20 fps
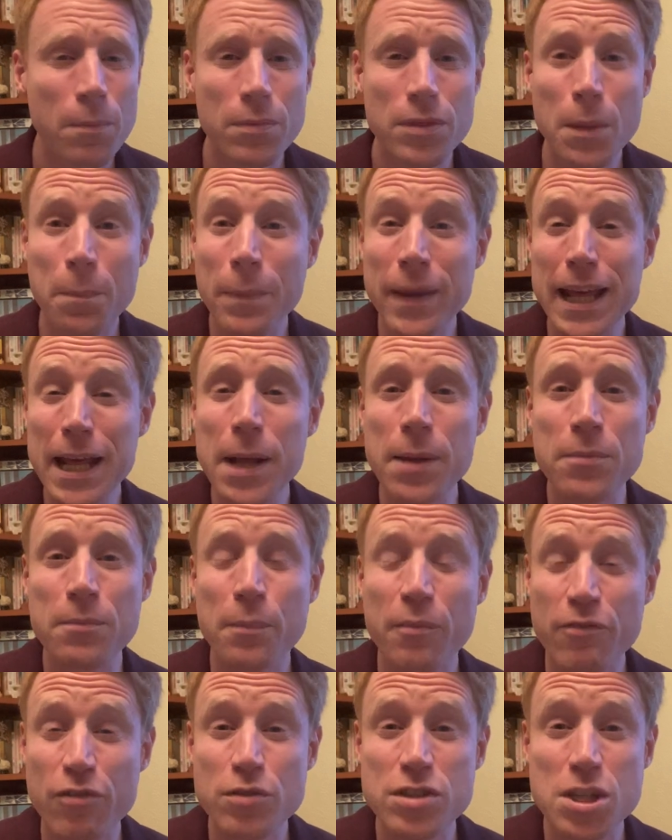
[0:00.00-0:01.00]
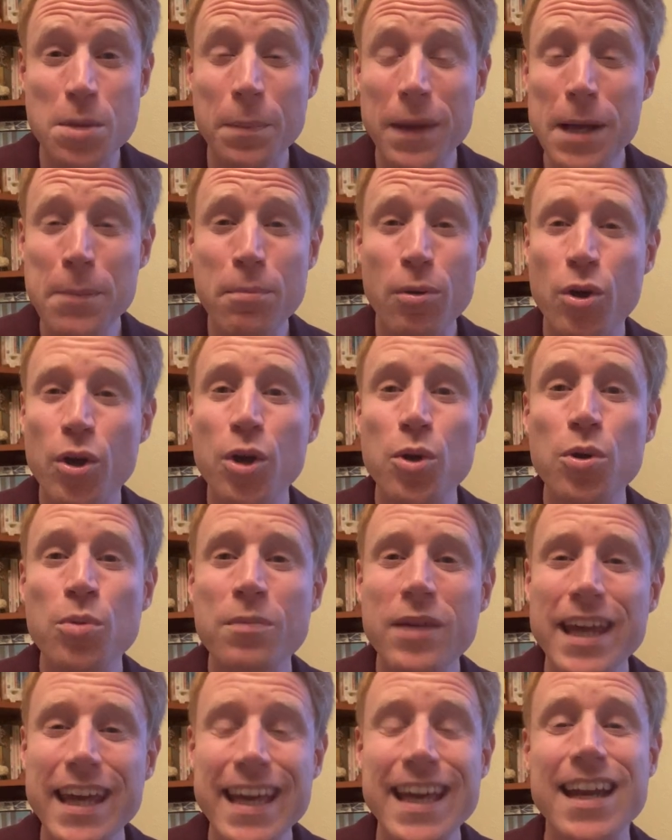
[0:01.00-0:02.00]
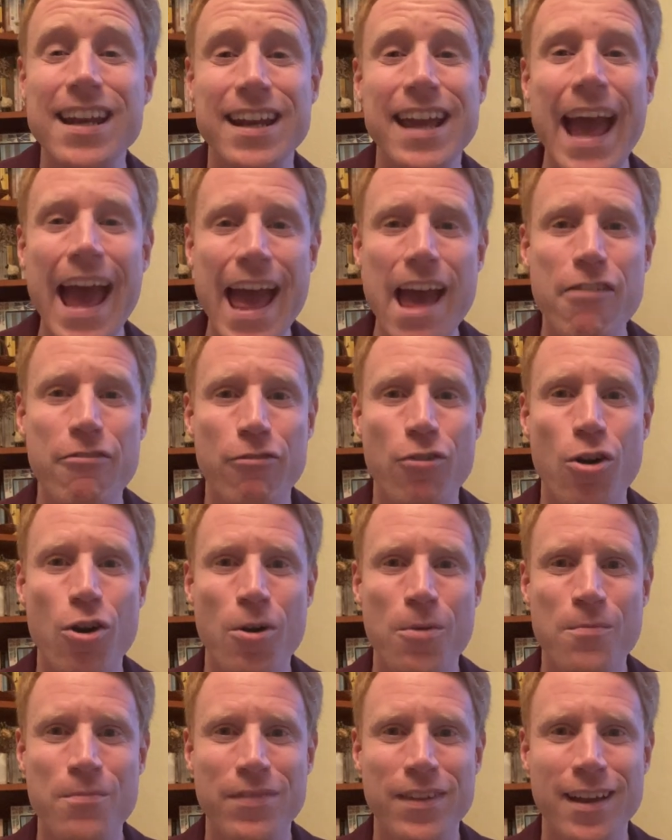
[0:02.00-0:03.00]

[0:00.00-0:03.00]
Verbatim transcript: the pe to people whom he could care for.